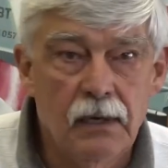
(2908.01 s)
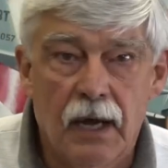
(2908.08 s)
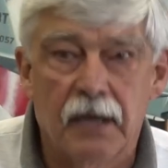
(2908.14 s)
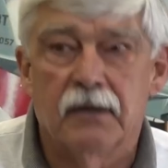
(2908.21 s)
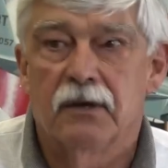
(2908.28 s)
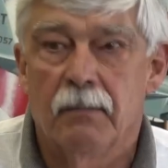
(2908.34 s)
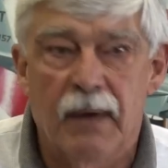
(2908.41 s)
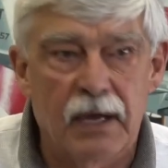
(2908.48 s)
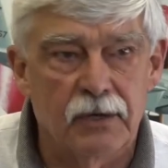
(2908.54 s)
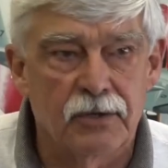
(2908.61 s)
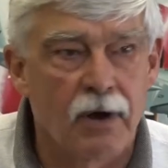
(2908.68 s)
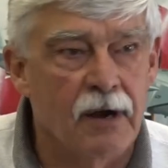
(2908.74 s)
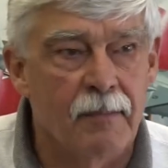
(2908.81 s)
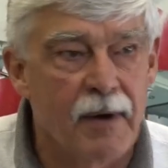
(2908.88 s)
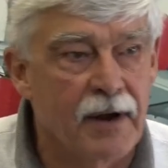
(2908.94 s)
can come back and
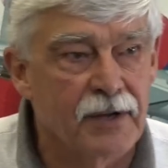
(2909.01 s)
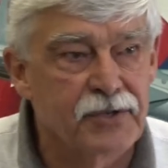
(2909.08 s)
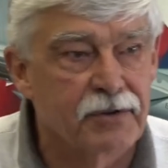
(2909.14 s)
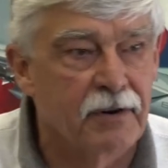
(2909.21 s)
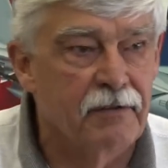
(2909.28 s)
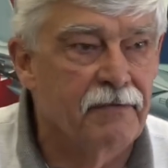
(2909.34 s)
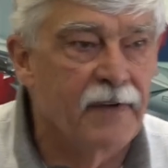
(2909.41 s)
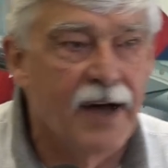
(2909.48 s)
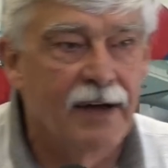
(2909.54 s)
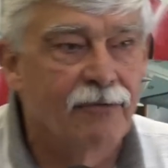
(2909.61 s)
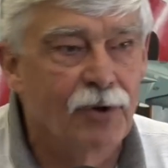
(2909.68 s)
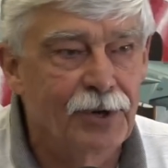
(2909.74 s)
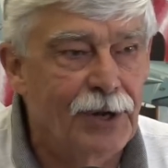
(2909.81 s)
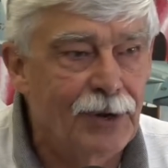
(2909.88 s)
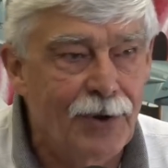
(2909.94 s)
talk about X-35
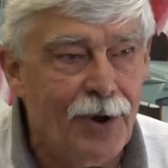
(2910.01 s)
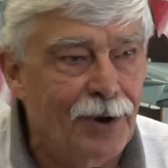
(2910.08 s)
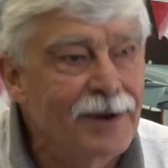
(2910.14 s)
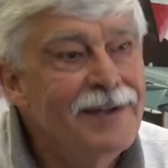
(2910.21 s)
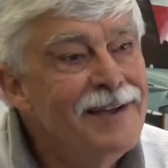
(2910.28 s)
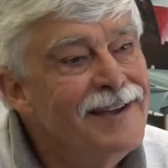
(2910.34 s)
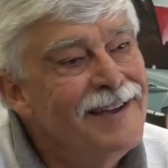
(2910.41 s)
all day long.